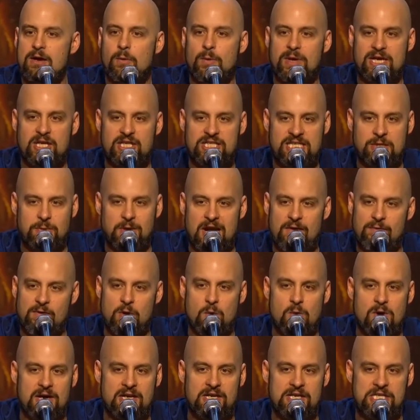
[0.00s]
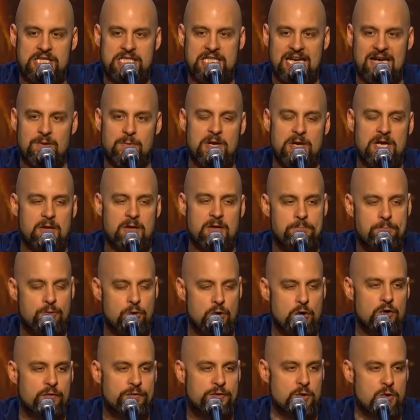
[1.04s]
We could see whatever we wanted to see, and we could
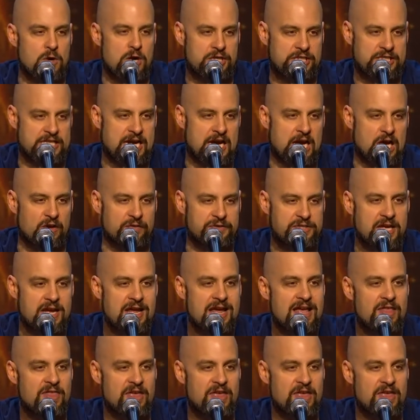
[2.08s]
prove to ourselves